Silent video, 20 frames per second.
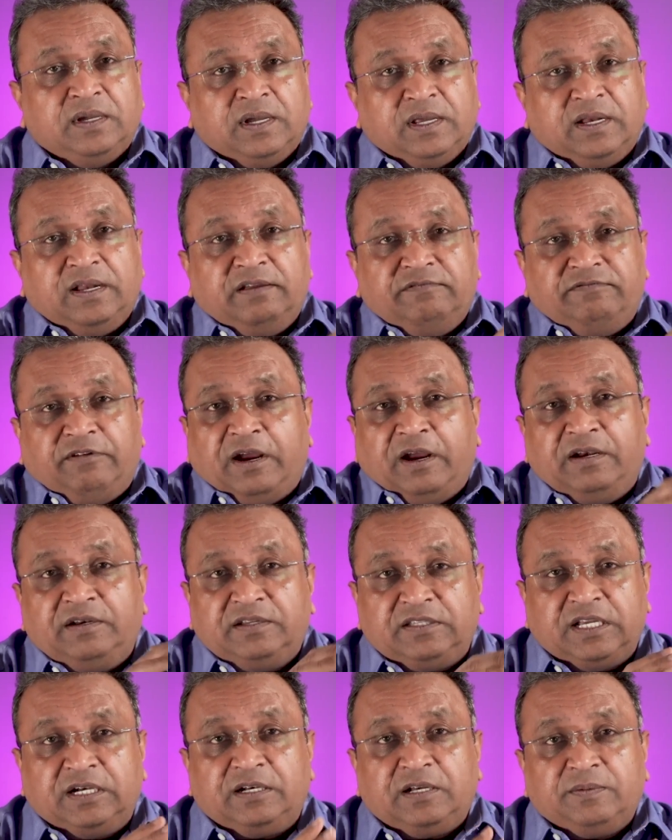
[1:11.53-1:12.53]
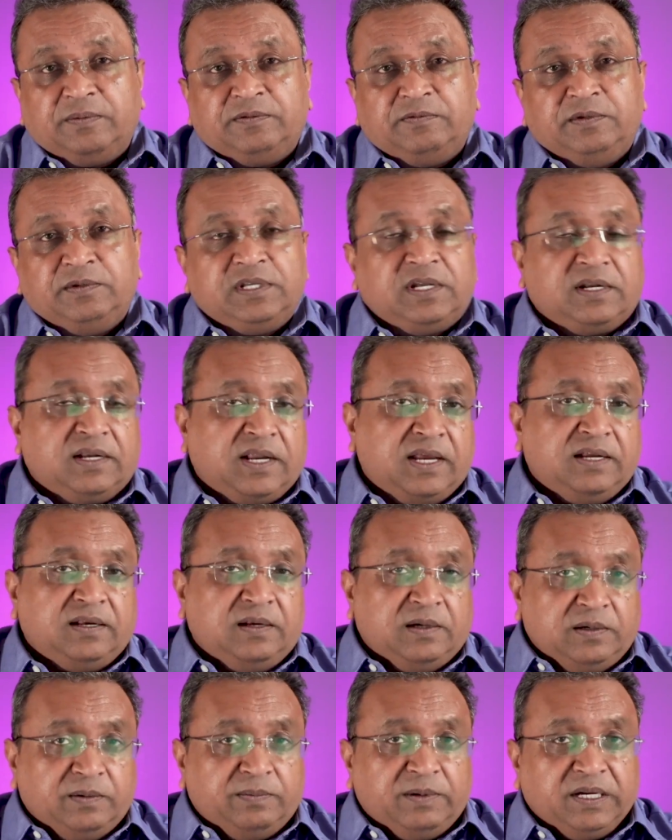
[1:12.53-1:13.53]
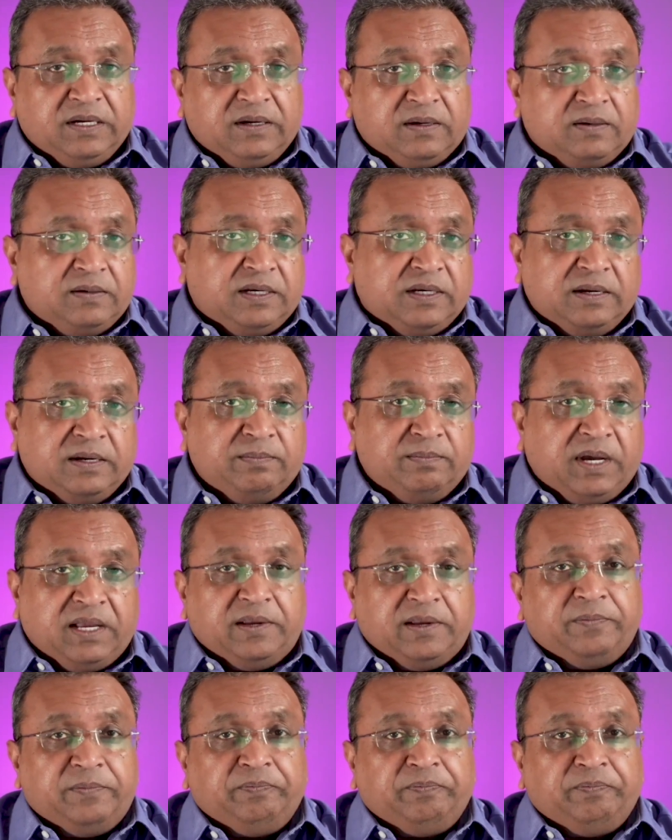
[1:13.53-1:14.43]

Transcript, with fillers: and I find setups which are likely to break out and buy.